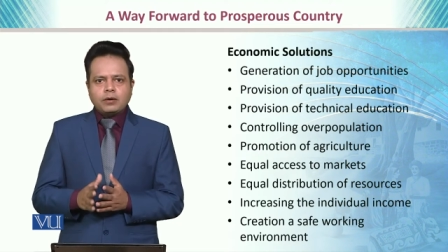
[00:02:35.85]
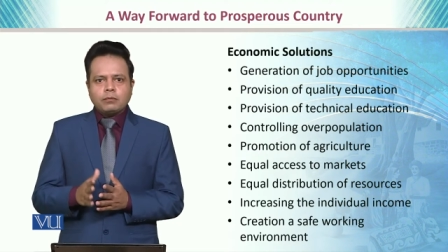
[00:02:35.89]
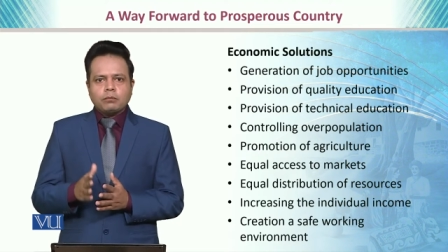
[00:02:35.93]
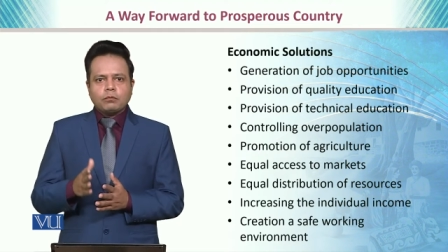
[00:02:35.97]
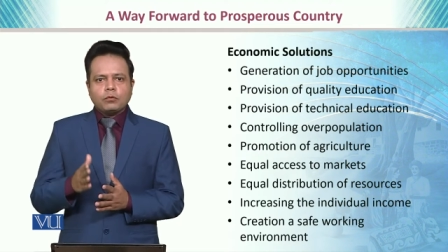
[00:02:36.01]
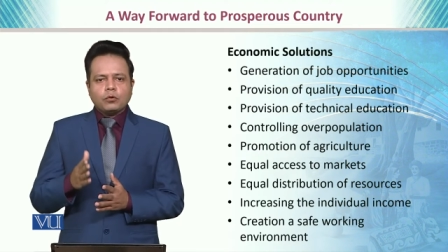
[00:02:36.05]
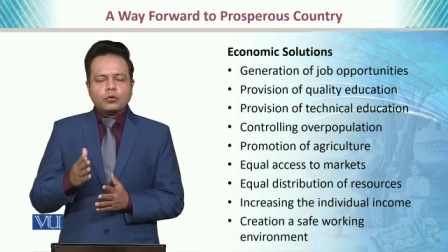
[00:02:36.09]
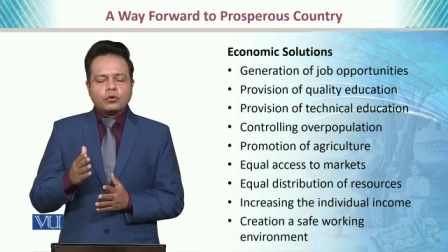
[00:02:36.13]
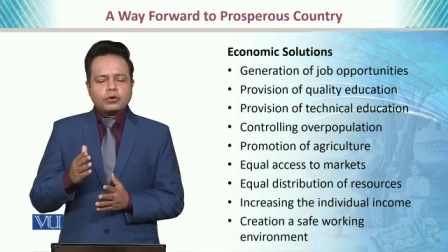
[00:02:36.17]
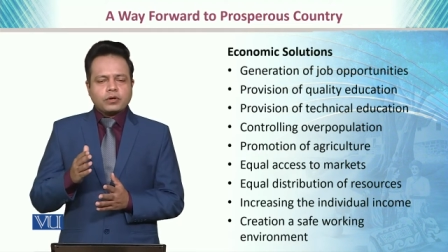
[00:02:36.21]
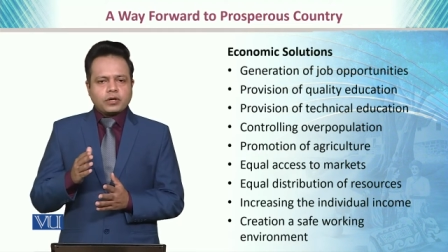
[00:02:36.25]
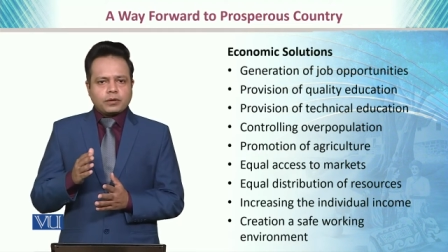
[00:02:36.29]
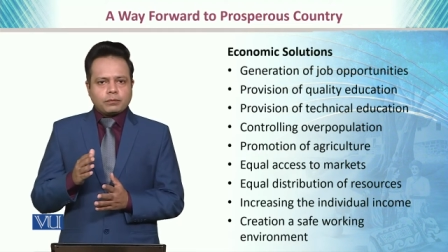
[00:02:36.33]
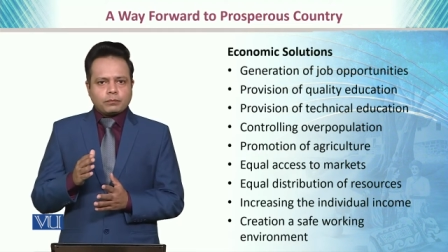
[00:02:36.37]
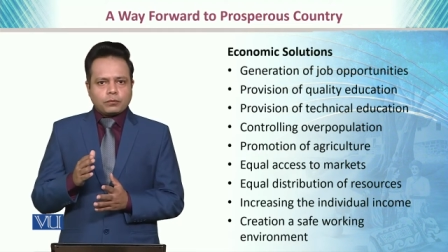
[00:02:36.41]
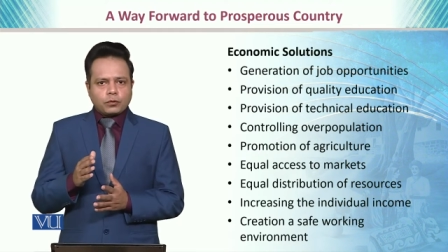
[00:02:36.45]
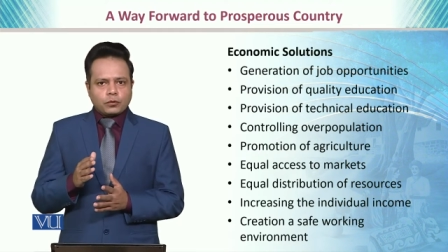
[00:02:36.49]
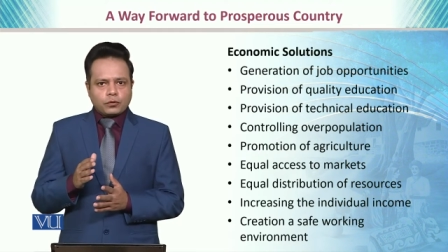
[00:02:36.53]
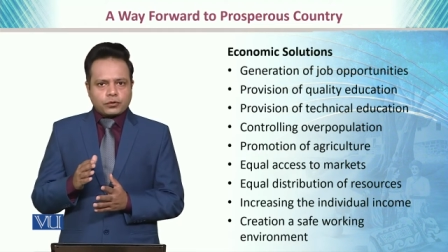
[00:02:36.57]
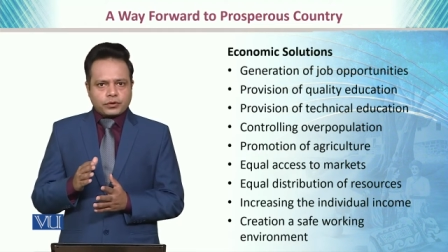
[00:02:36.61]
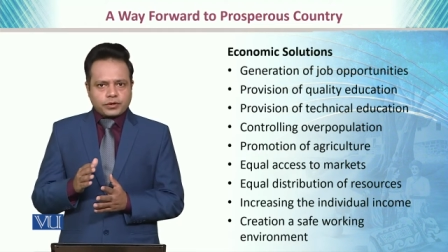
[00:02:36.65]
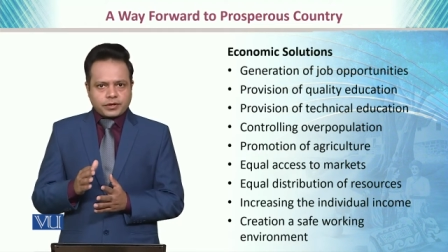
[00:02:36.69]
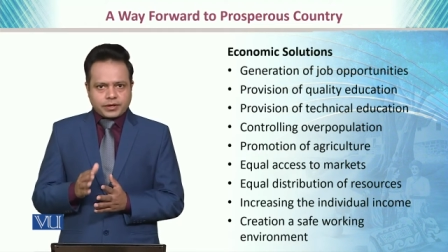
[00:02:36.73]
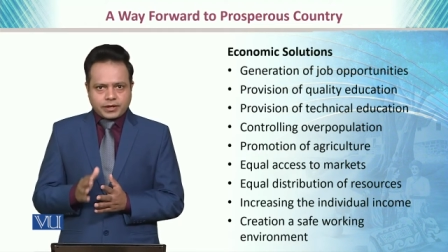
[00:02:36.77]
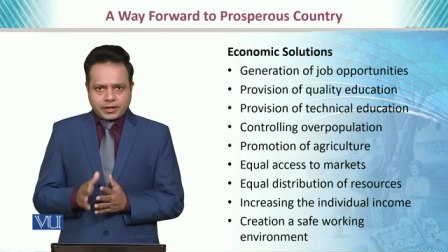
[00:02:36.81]
more and
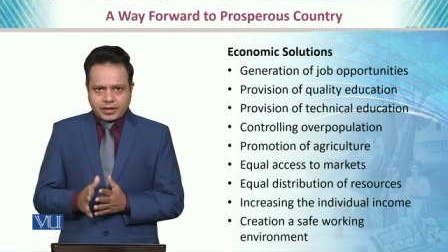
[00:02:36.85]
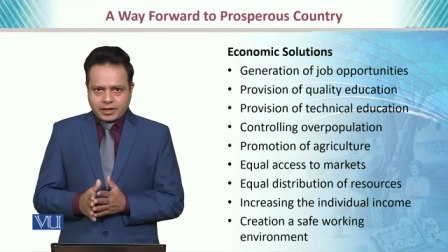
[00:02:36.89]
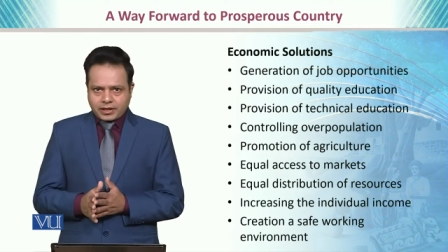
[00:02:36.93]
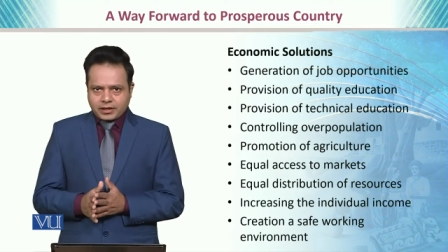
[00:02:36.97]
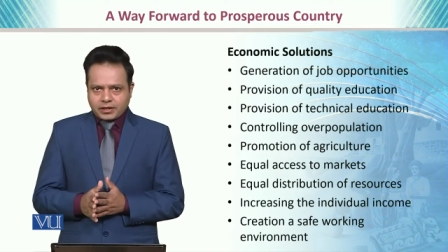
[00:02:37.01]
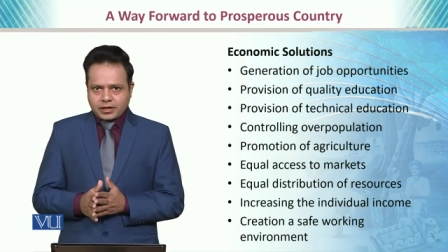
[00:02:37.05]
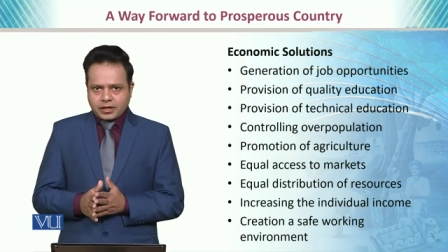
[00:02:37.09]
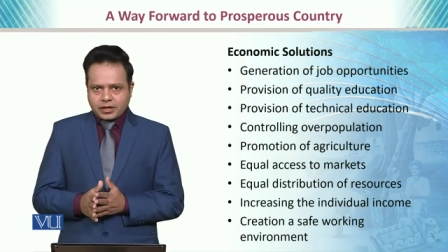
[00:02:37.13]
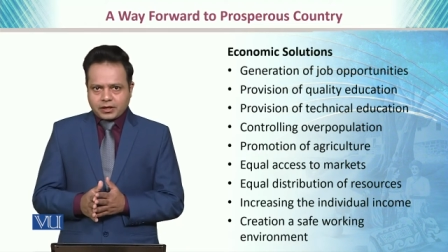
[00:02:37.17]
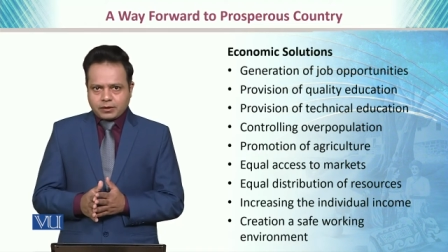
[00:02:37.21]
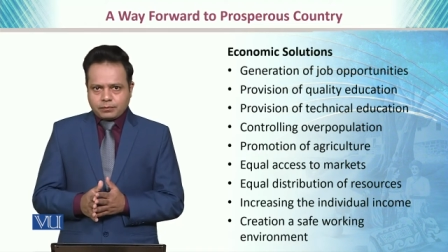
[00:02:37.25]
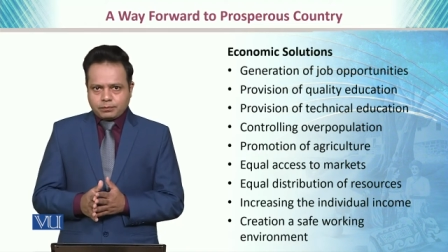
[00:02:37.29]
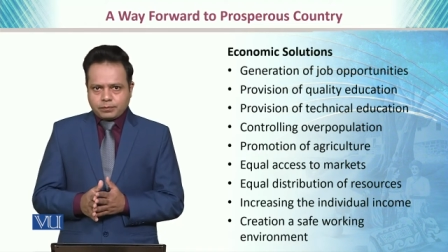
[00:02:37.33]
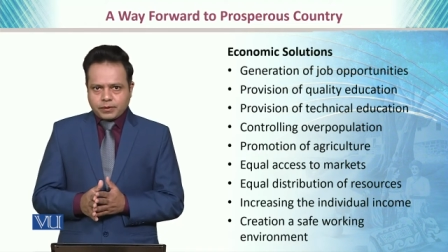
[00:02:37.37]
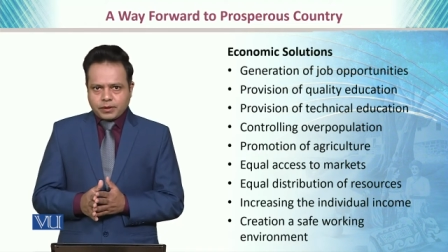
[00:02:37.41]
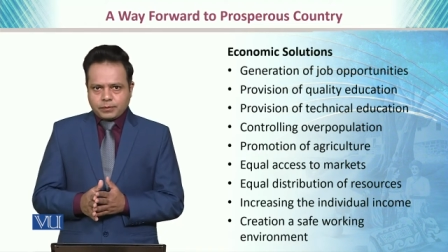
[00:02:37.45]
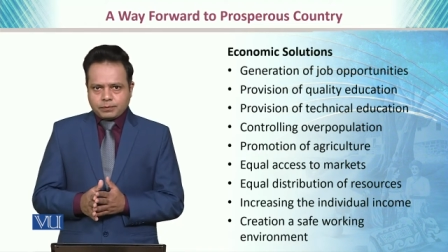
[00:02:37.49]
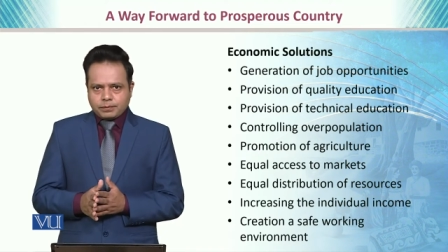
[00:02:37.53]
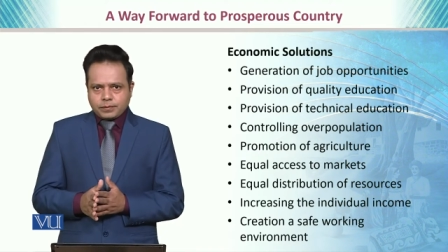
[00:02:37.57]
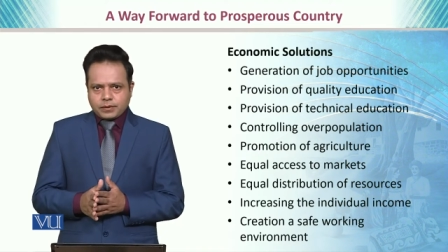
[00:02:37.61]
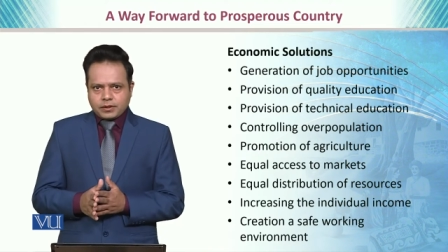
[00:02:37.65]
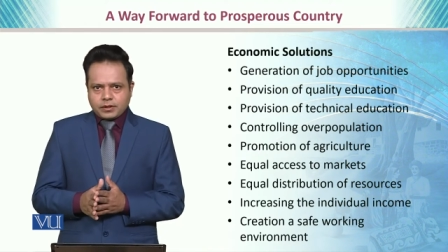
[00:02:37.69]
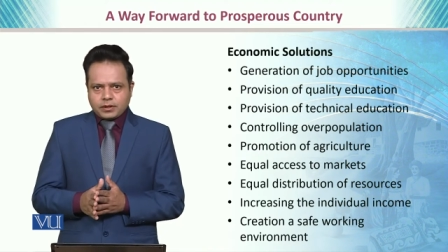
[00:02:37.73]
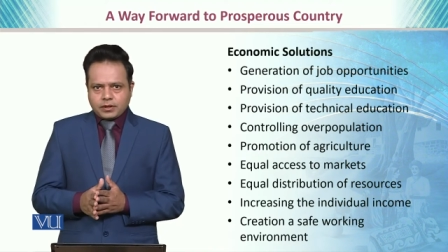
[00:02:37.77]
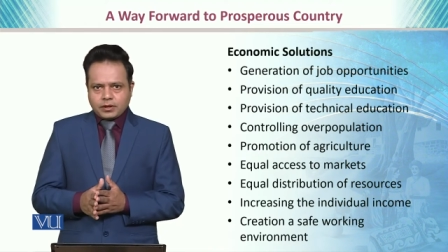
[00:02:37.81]
more technical
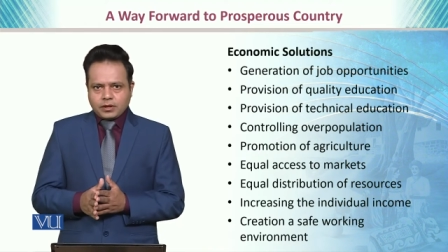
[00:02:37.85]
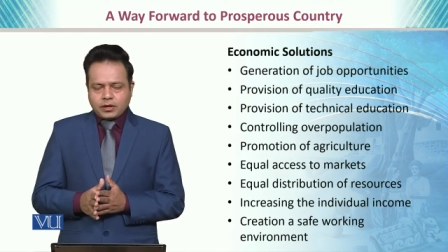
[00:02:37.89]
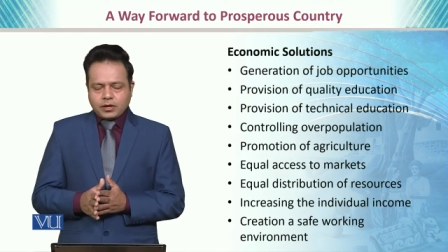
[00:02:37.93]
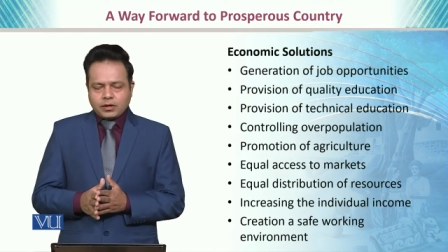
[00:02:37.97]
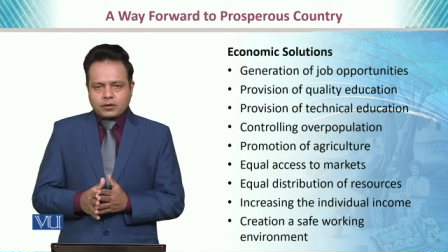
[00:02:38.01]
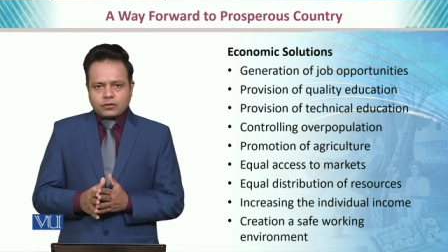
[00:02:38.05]
people.